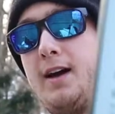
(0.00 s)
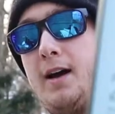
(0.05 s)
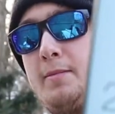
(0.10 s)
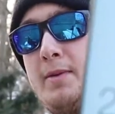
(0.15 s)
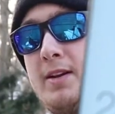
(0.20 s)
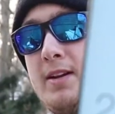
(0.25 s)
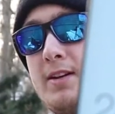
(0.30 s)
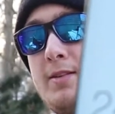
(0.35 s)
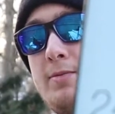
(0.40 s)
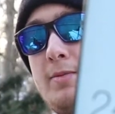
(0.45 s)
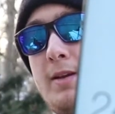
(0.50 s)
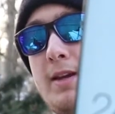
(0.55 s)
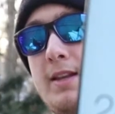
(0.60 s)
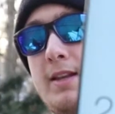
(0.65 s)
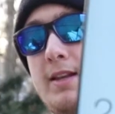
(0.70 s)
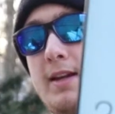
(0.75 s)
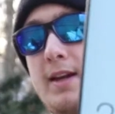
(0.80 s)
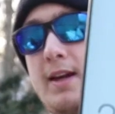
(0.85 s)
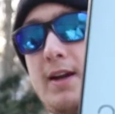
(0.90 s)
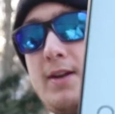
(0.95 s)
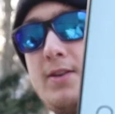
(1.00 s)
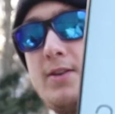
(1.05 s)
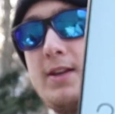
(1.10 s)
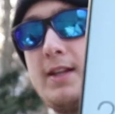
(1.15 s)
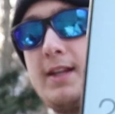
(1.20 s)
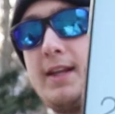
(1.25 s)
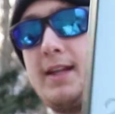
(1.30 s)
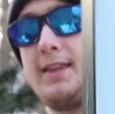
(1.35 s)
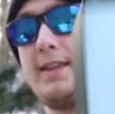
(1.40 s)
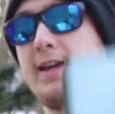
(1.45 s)
I'm going to explain how you
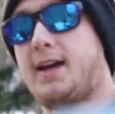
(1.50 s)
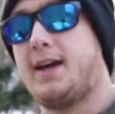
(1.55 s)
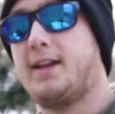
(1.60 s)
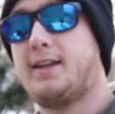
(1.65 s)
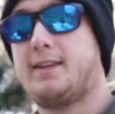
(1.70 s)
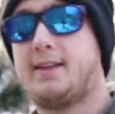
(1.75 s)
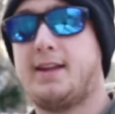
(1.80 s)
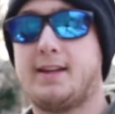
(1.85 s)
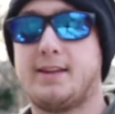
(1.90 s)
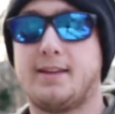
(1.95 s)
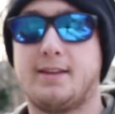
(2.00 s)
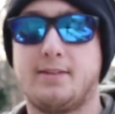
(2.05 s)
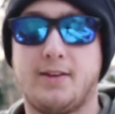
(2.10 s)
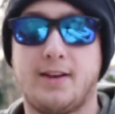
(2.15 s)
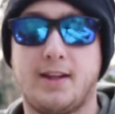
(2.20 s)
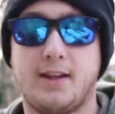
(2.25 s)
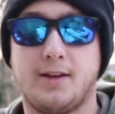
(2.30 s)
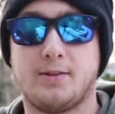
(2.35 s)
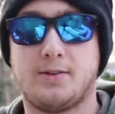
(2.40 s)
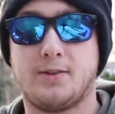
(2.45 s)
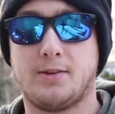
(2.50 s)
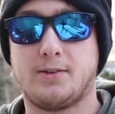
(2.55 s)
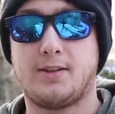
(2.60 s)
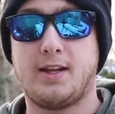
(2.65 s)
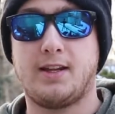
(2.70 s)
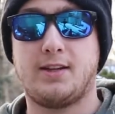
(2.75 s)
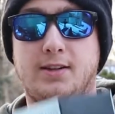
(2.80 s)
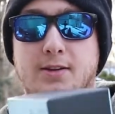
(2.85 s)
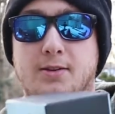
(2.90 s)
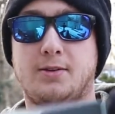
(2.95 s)
can get that at the end of the video. So
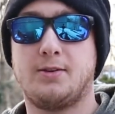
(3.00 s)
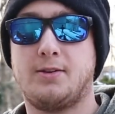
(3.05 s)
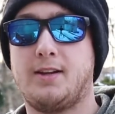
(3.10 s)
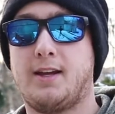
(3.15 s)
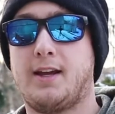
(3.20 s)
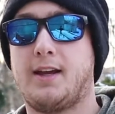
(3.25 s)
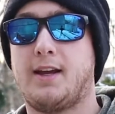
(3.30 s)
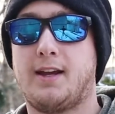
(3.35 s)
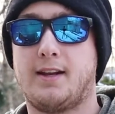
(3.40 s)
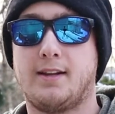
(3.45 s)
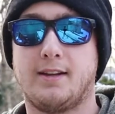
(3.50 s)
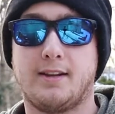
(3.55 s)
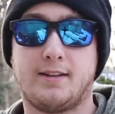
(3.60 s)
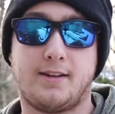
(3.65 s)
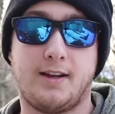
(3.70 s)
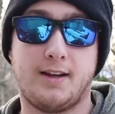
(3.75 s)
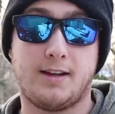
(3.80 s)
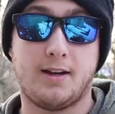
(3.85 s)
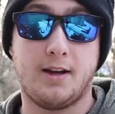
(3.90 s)
stay tuned and let's get